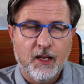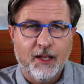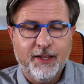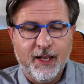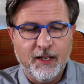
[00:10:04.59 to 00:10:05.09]

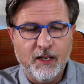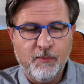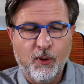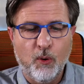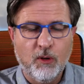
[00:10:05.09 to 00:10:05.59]
Then
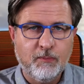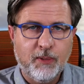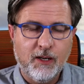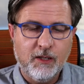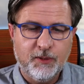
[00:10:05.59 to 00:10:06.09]
Paul and
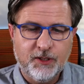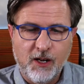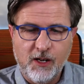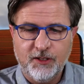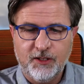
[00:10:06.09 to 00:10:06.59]
Barnabas
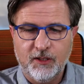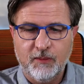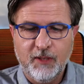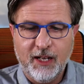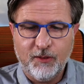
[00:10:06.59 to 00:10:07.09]
answered
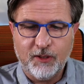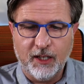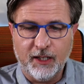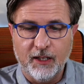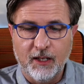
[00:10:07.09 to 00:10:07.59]
them
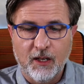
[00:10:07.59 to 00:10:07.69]
loudly.